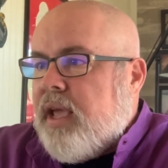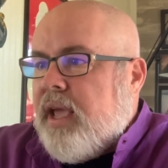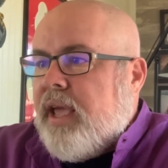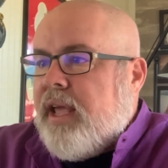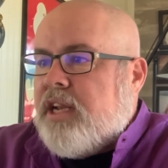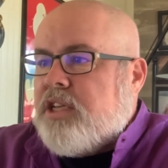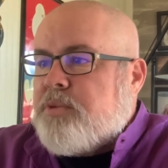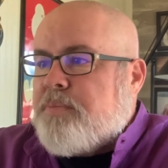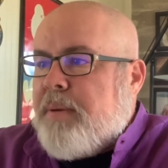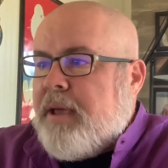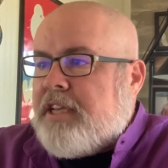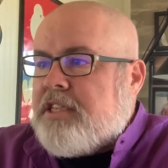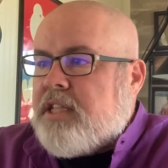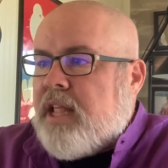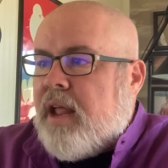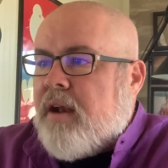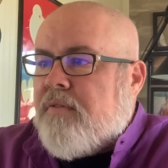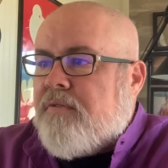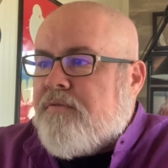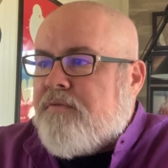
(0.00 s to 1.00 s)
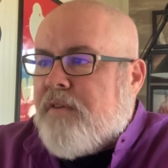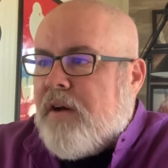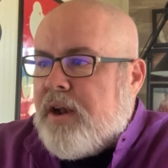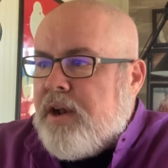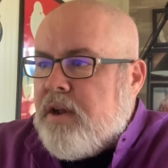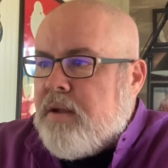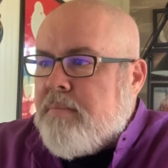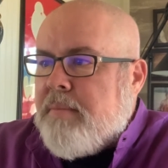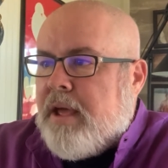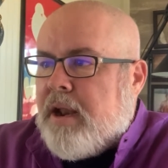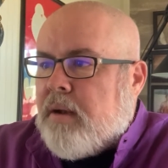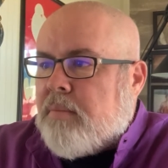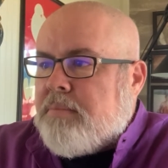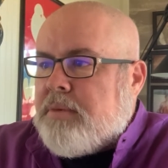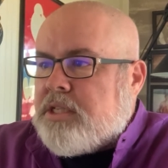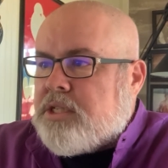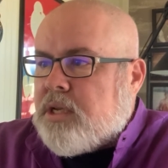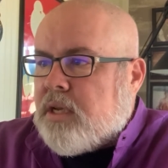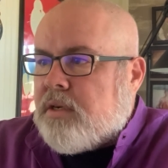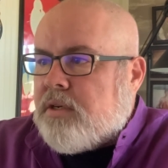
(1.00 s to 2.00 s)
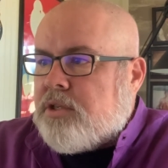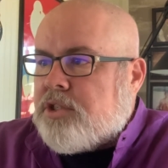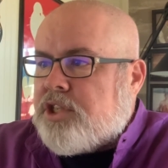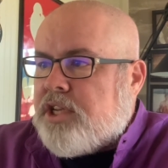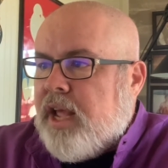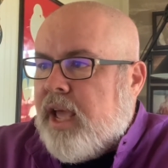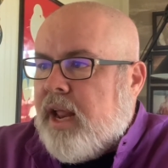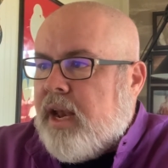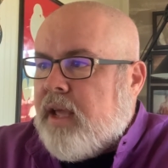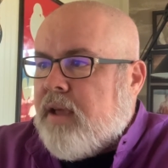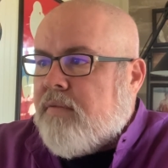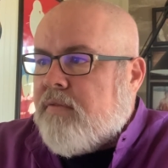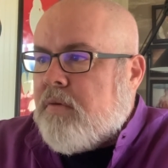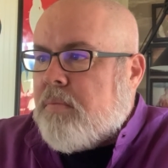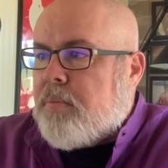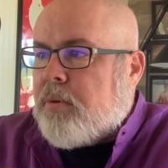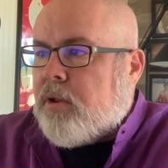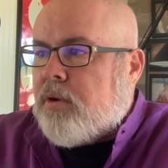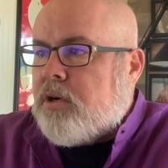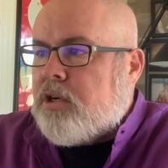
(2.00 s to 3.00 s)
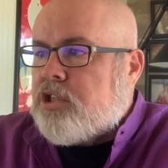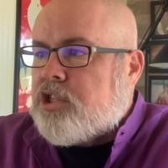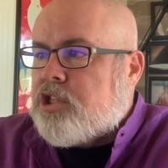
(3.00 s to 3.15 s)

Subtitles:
It is based on a fundamental misunderstanding of employers'